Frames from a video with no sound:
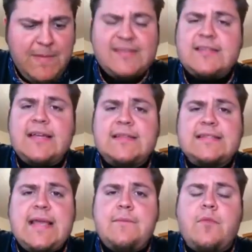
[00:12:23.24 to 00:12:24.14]
Basically got the
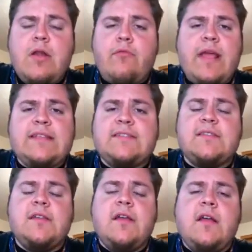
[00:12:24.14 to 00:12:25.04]
same
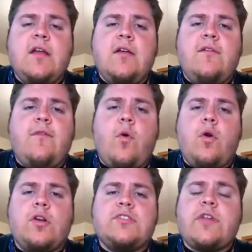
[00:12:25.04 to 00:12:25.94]
rates
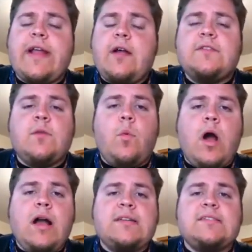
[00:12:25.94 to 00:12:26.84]
for strikeouts and
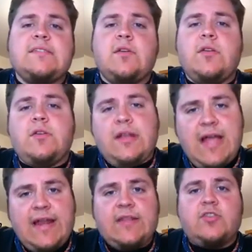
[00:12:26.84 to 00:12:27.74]
walks, so you can
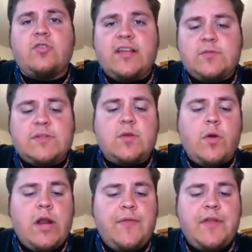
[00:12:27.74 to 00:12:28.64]
kind of trust what's
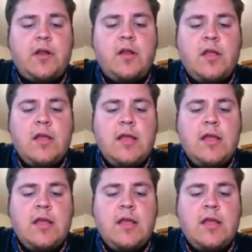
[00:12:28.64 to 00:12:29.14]
going on there.